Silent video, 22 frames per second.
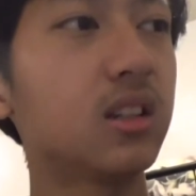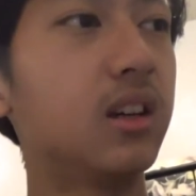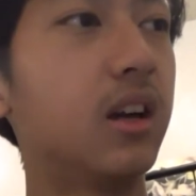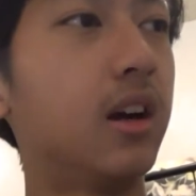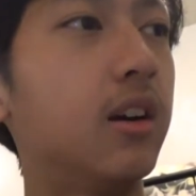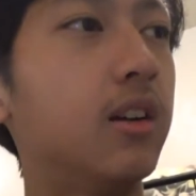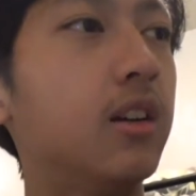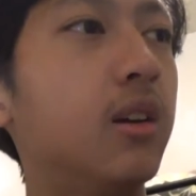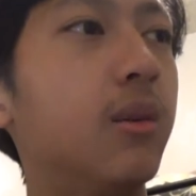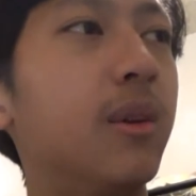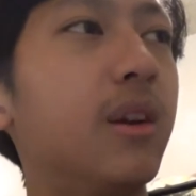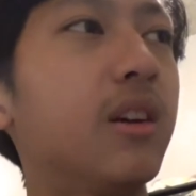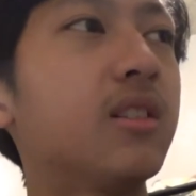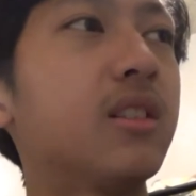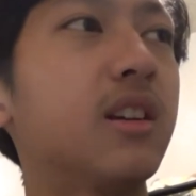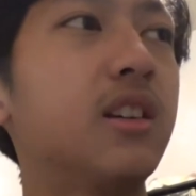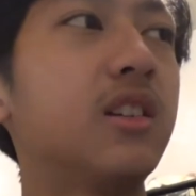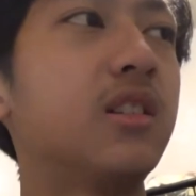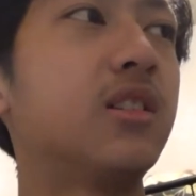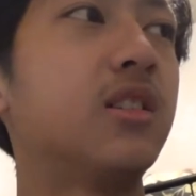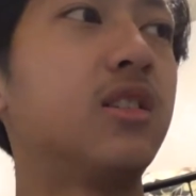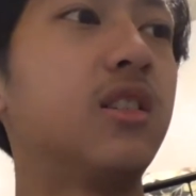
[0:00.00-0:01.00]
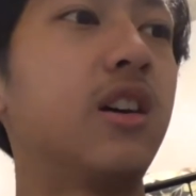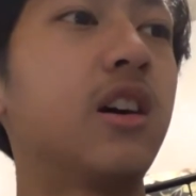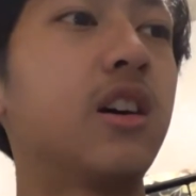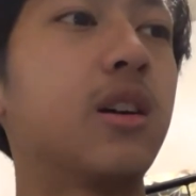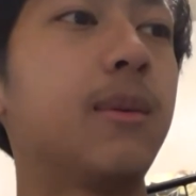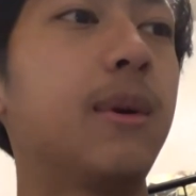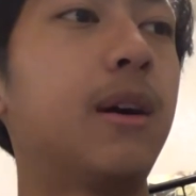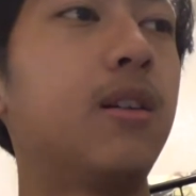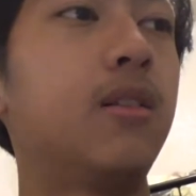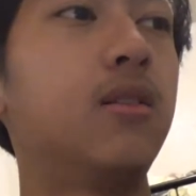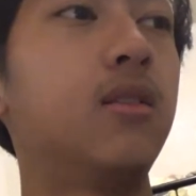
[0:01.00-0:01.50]
I don't know what else I should talk
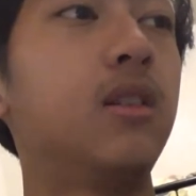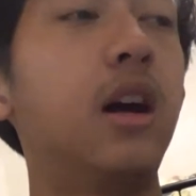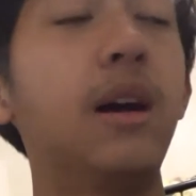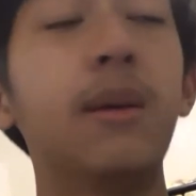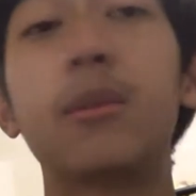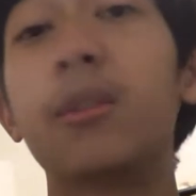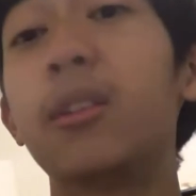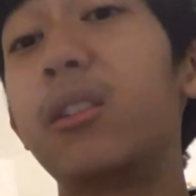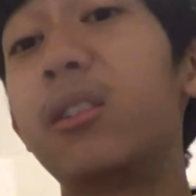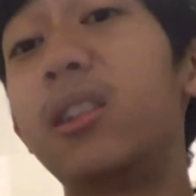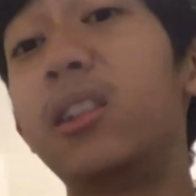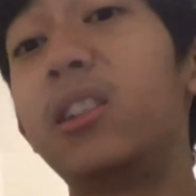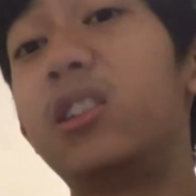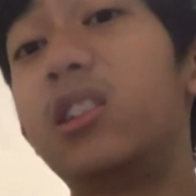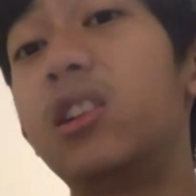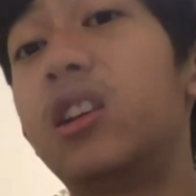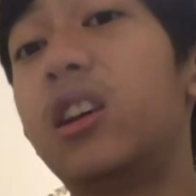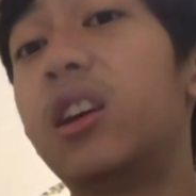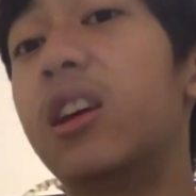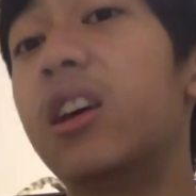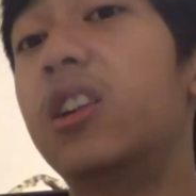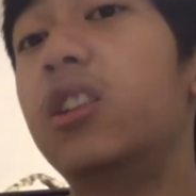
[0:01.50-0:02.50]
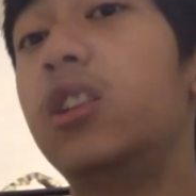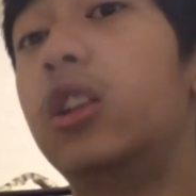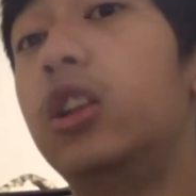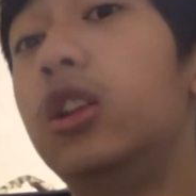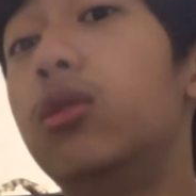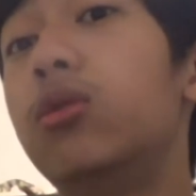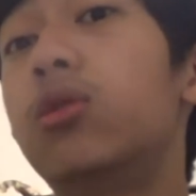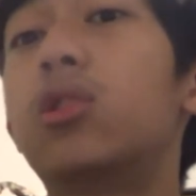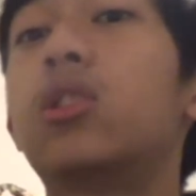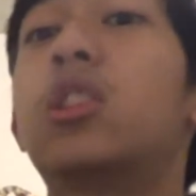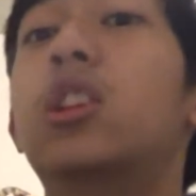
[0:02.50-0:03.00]
about. I'm going to get a
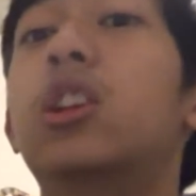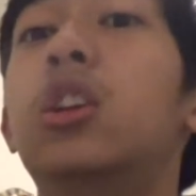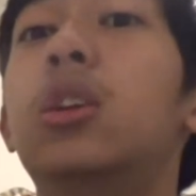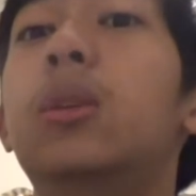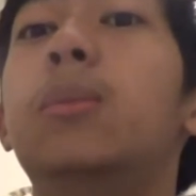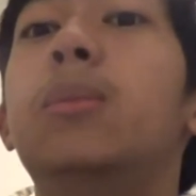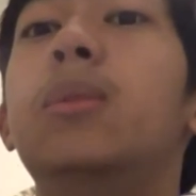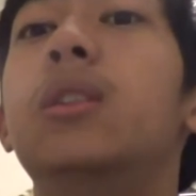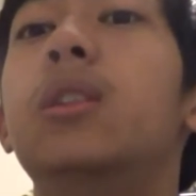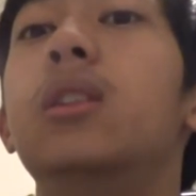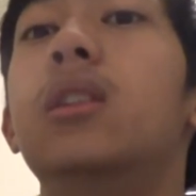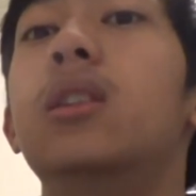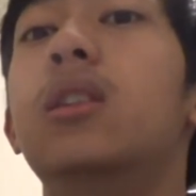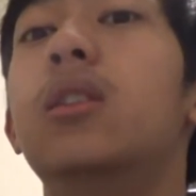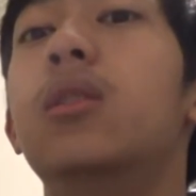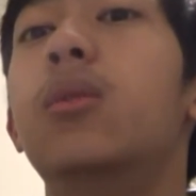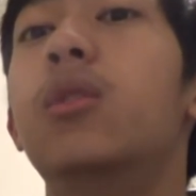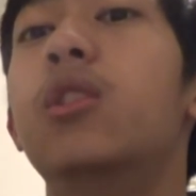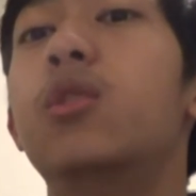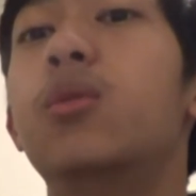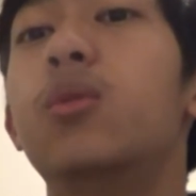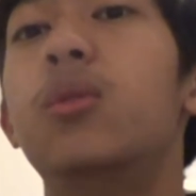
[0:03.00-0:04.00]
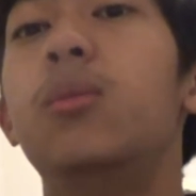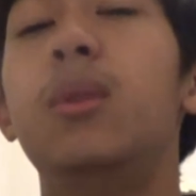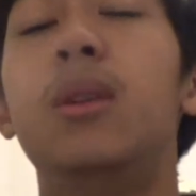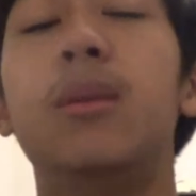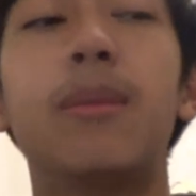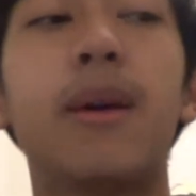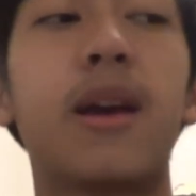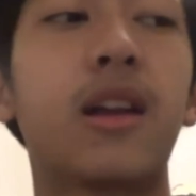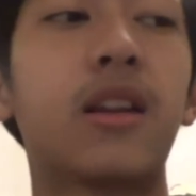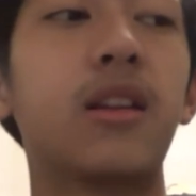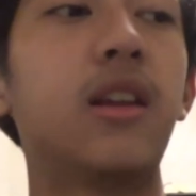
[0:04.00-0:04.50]
new Scube, which would be
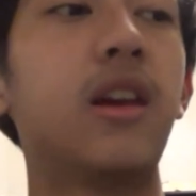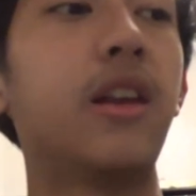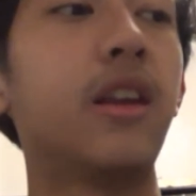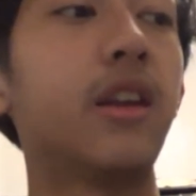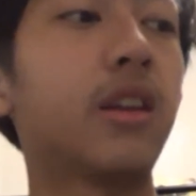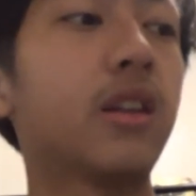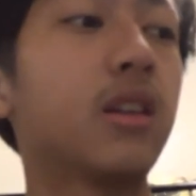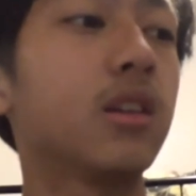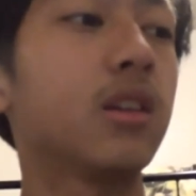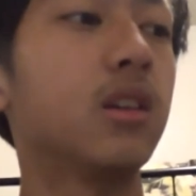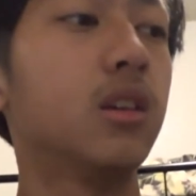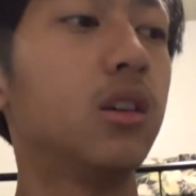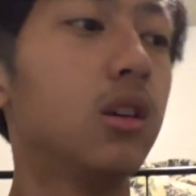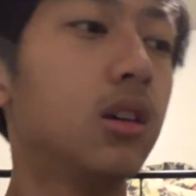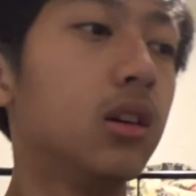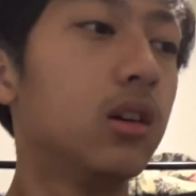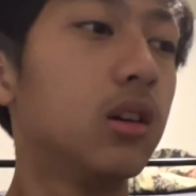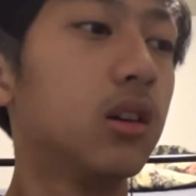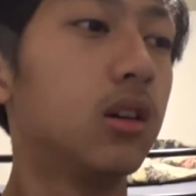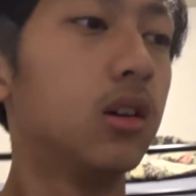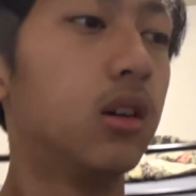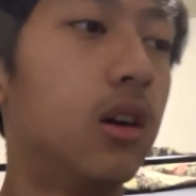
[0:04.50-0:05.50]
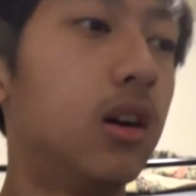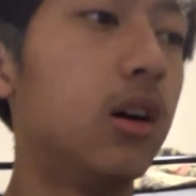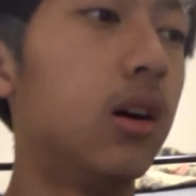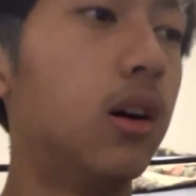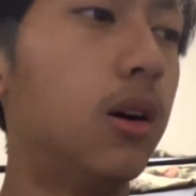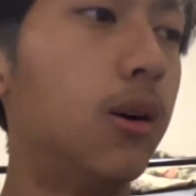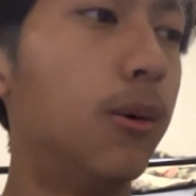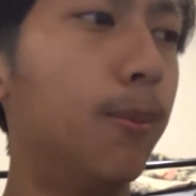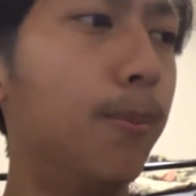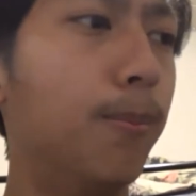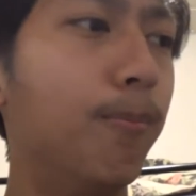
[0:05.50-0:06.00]
magnetic.
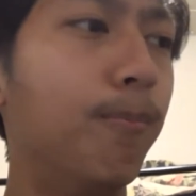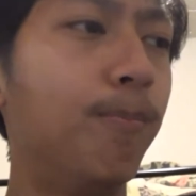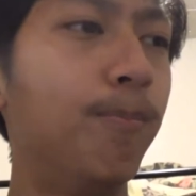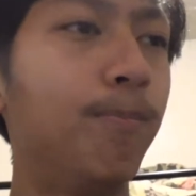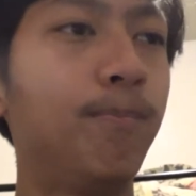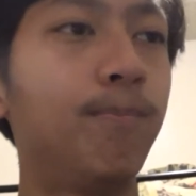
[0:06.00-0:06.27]
I